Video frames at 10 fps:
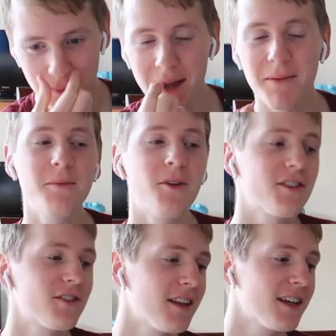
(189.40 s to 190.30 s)
Maybe more
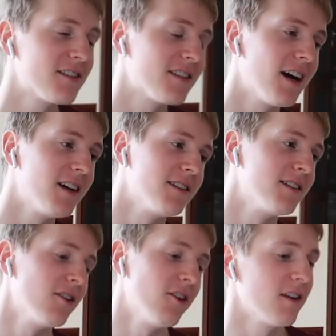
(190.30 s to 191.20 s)
so like started
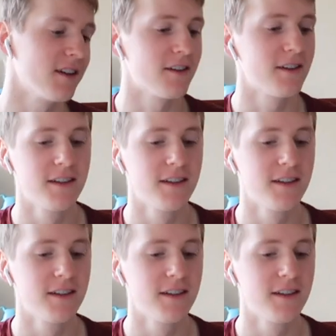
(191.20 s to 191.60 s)
already.